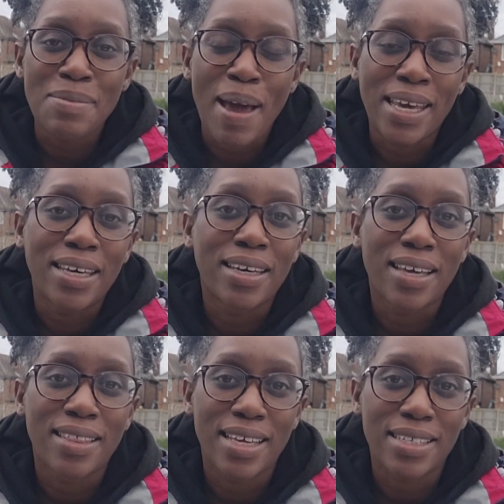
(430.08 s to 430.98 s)

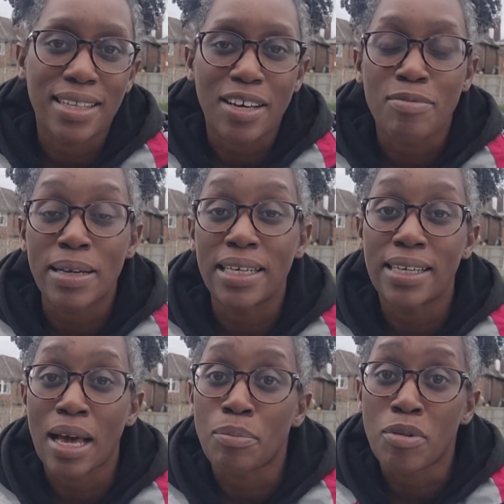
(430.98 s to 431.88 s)
make this like really
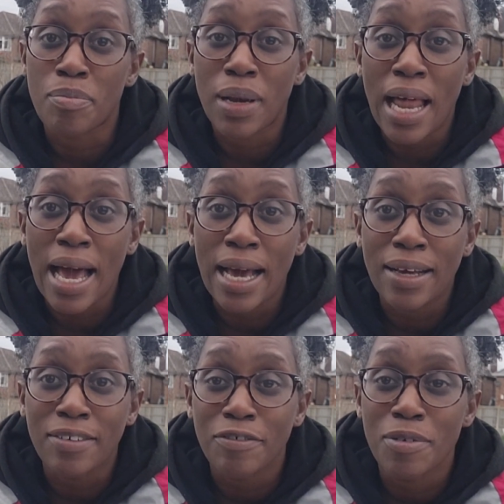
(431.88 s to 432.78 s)
elaborate
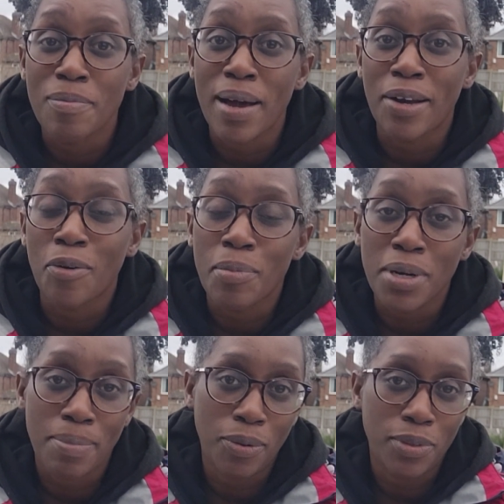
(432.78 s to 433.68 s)
plan for my
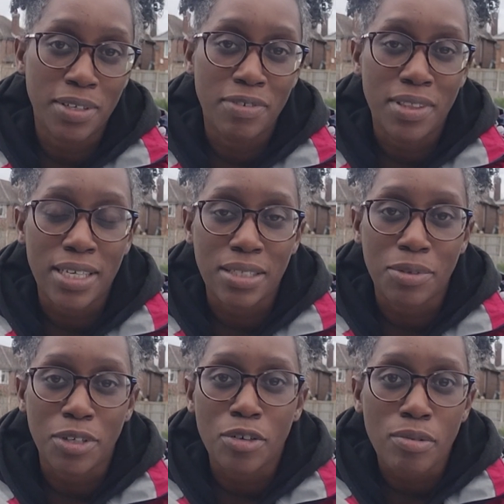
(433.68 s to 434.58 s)
allotment about all the different things I'm
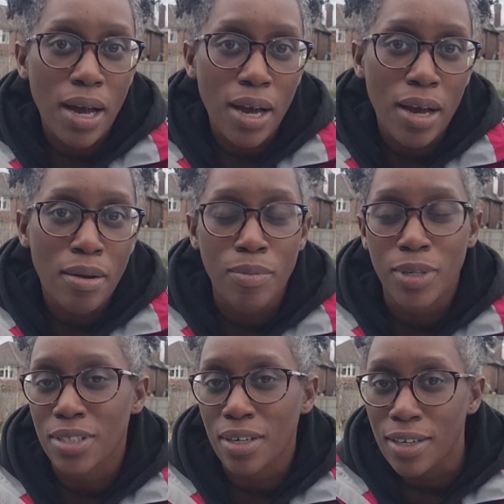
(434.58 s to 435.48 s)
going to grow and
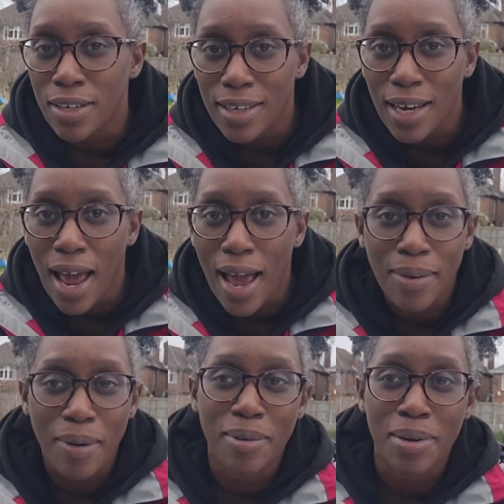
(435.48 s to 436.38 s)
what it's going to look
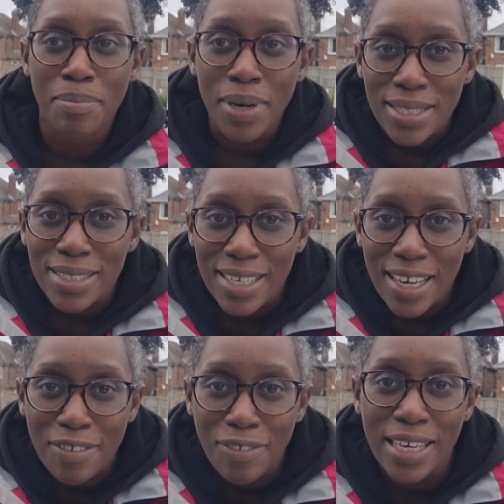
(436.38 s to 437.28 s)
like, where I'm going to put
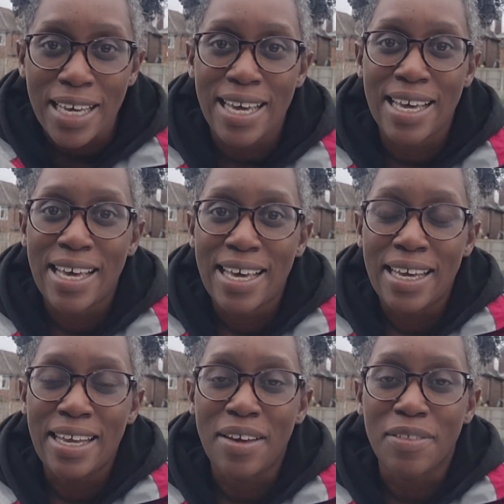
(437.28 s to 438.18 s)
stuff, like,
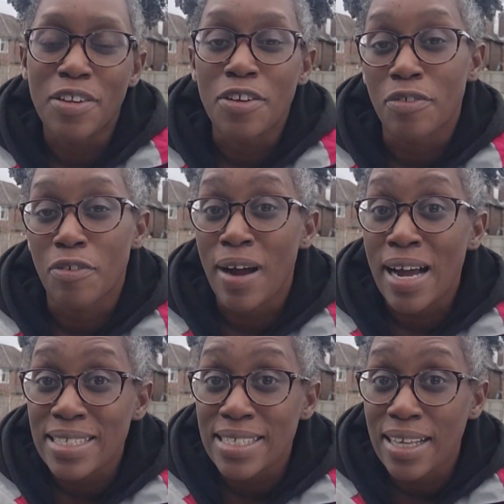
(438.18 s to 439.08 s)
you know, the new
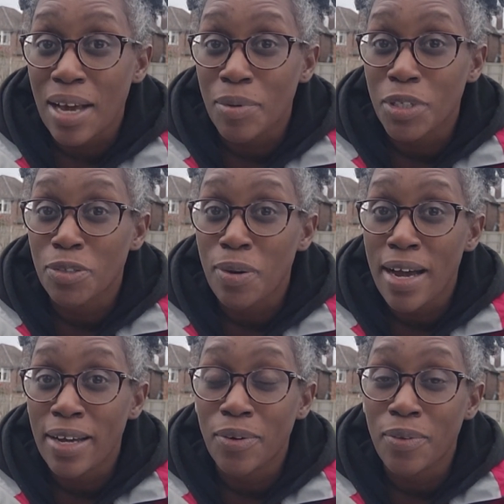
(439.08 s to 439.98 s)
varieties that I want to
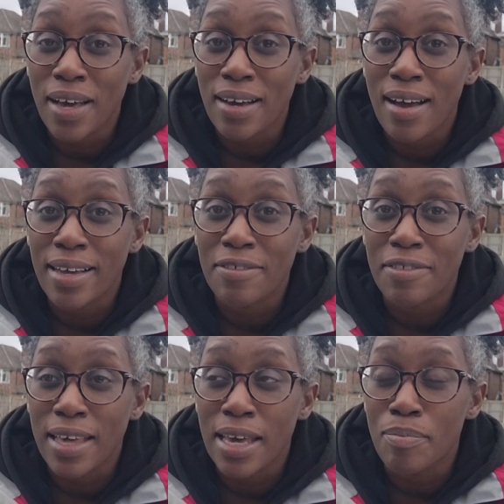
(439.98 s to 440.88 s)
try, all that kind of
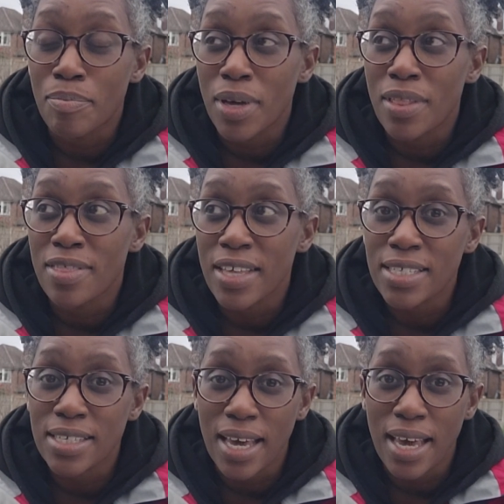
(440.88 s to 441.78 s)
thing. But
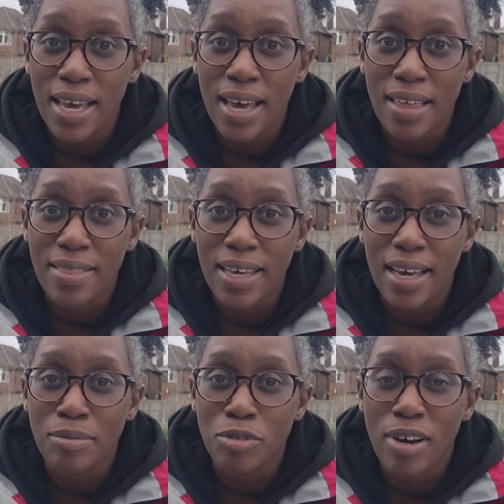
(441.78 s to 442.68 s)
this year, I
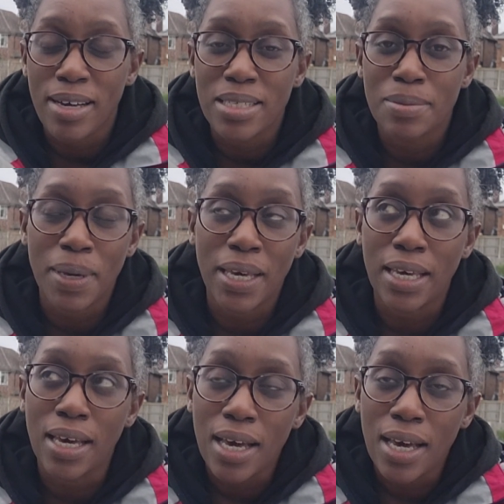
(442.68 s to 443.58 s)
think I'm trying to be